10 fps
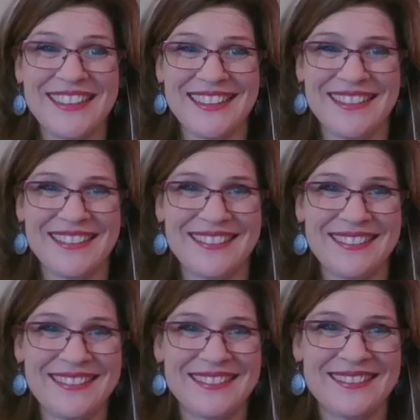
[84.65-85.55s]

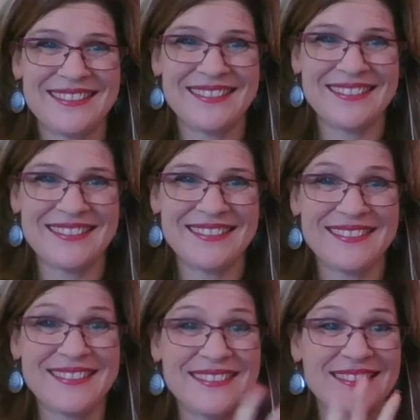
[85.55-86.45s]

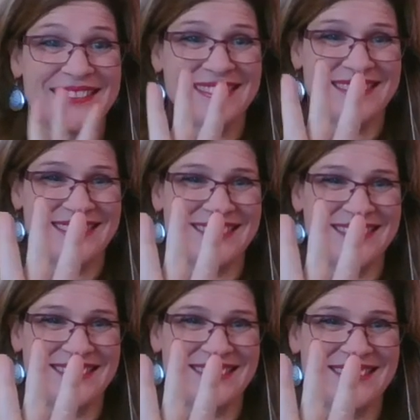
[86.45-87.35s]

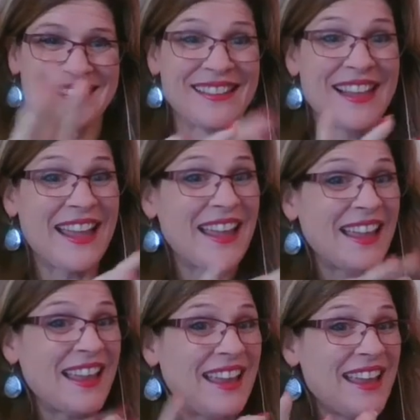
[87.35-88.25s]

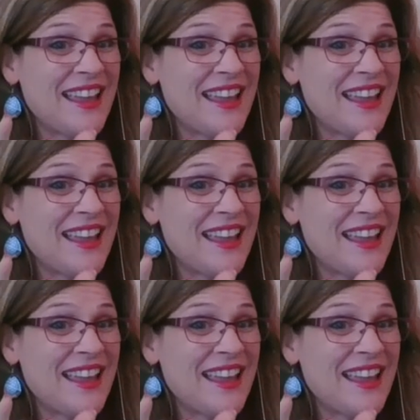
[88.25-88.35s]
Nothing is said.